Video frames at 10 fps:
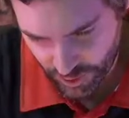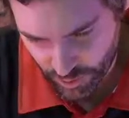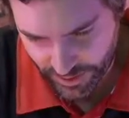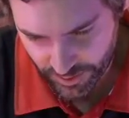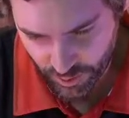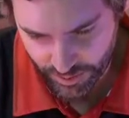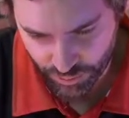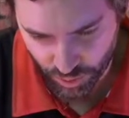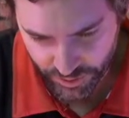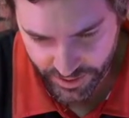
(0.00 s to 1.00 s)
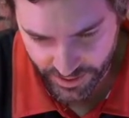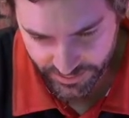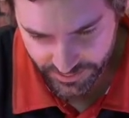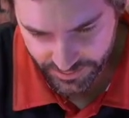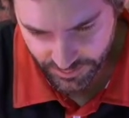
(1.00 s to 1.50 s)
might have a quick
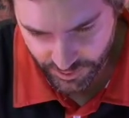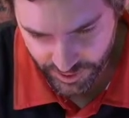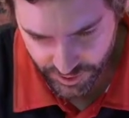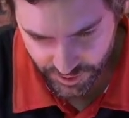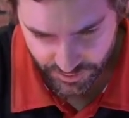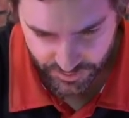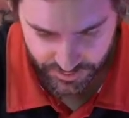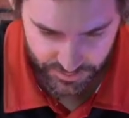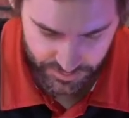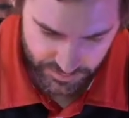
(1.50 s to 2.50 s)
broadcast, which